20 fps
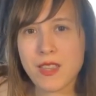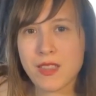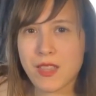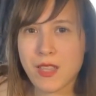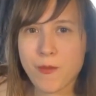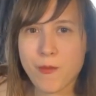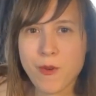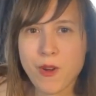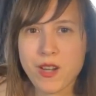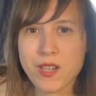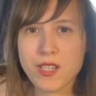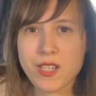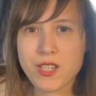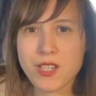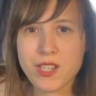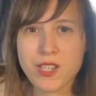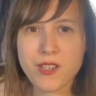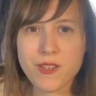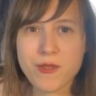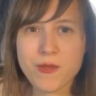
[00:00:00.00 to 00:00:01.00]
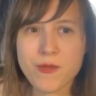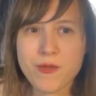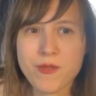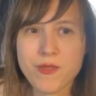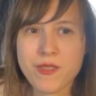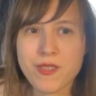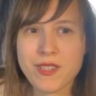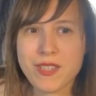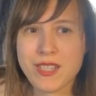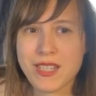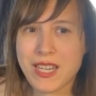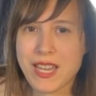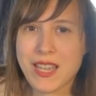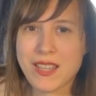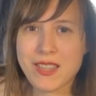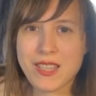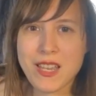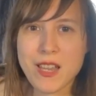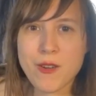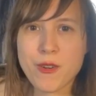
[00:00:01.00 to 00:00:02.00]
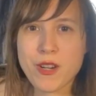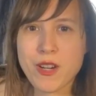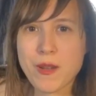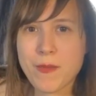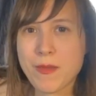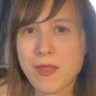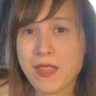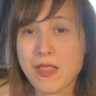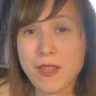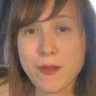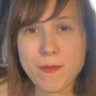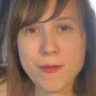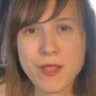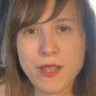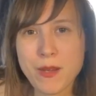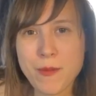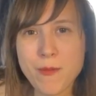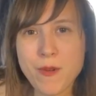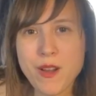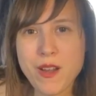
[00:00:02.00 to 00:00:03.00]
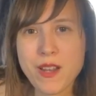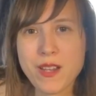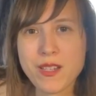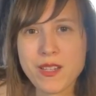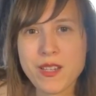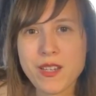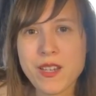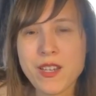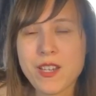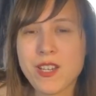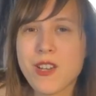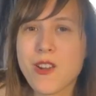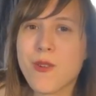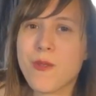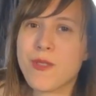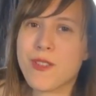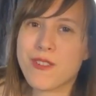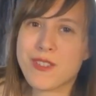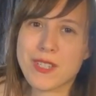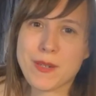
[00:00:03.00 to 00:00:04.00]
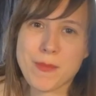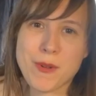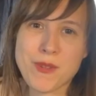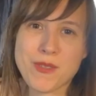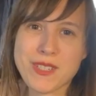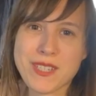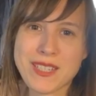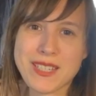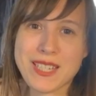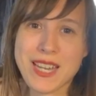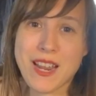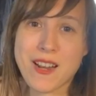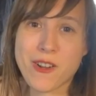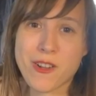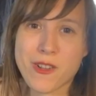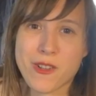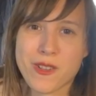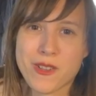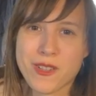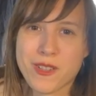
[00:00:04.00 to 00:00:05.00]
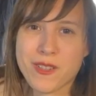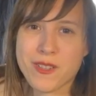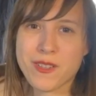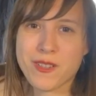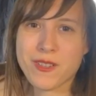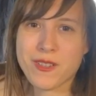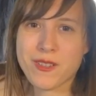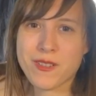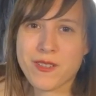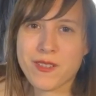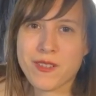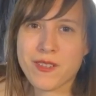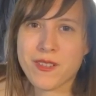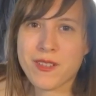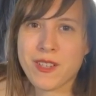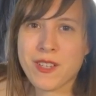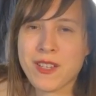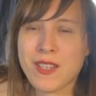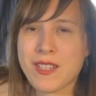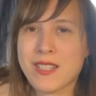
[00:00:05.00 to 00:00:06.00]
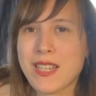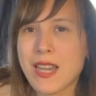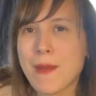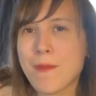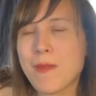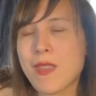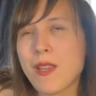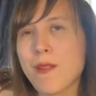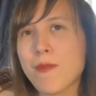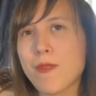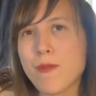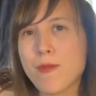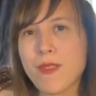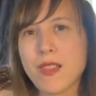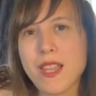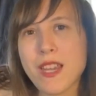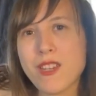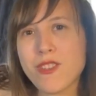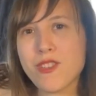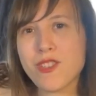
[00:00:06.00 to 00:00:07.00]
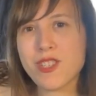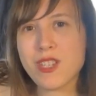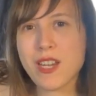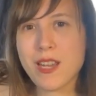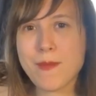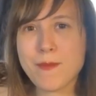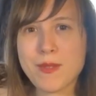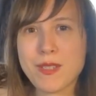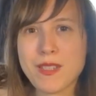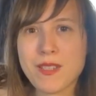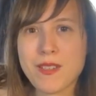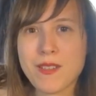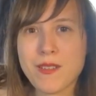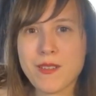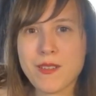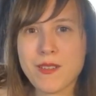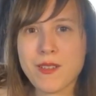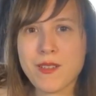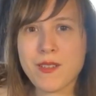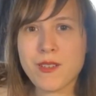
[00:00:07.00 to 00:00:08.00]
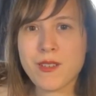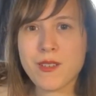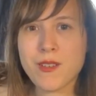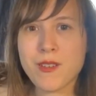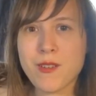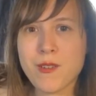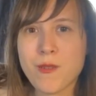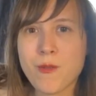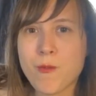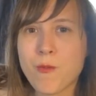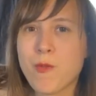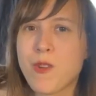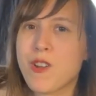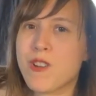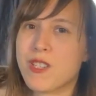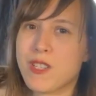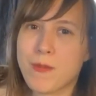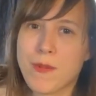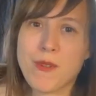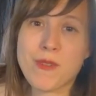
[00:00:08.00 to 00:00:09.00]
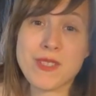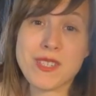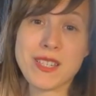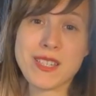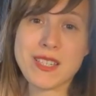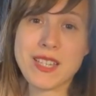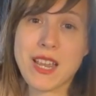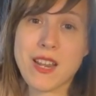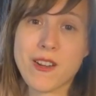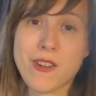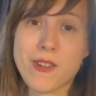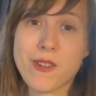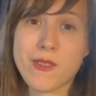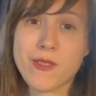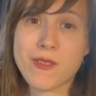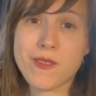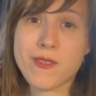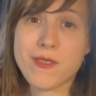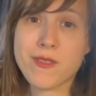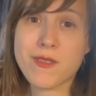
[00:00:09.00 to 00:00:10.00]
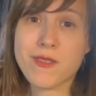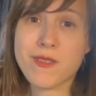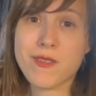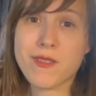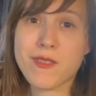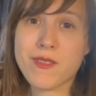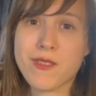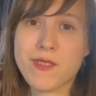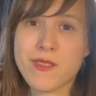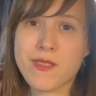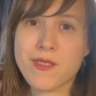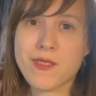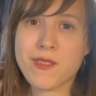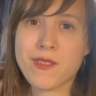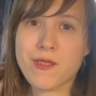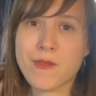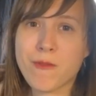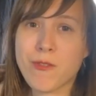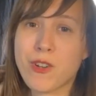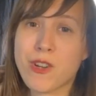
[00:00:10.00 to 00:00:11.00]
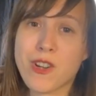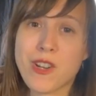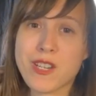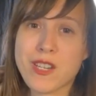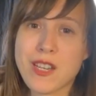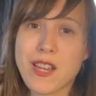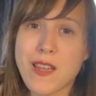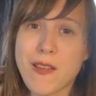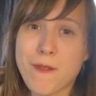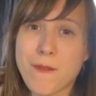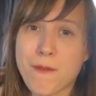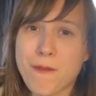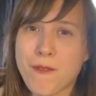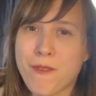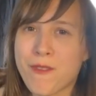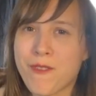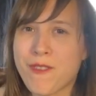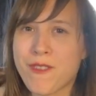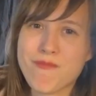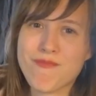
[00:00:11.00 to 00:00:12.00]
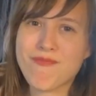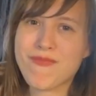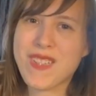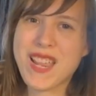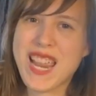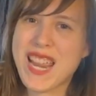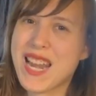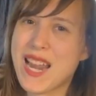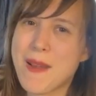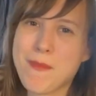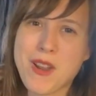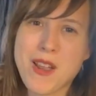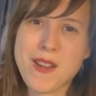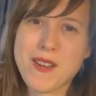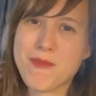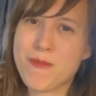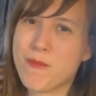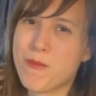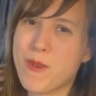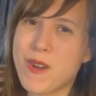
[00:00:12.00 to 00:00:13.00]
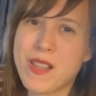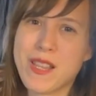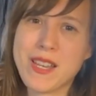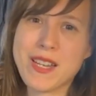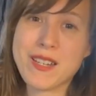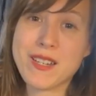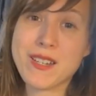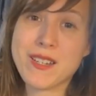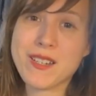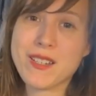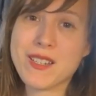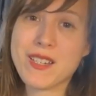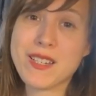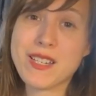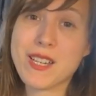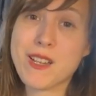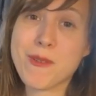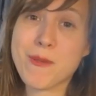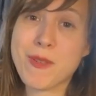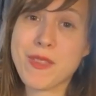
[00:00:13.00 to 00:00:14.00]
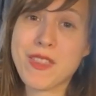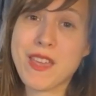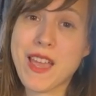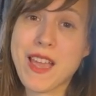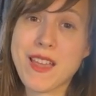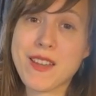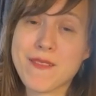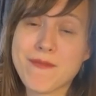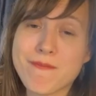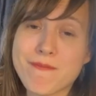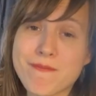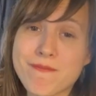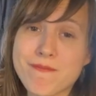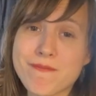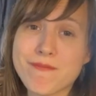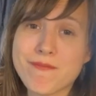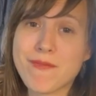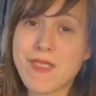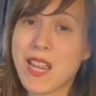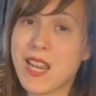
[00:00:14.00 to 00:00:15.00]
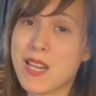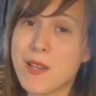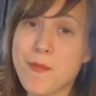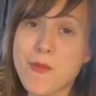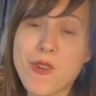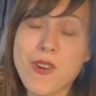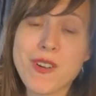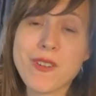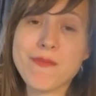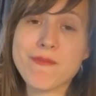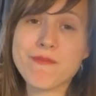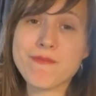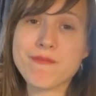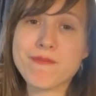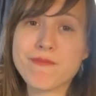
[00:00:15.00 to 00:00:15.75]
that they want to do to get the outcome that they really want. No, they're supposed to settle. Same thing with relationships. We are supposed to settle for good enough. And I'm not willing to deal with that anymore.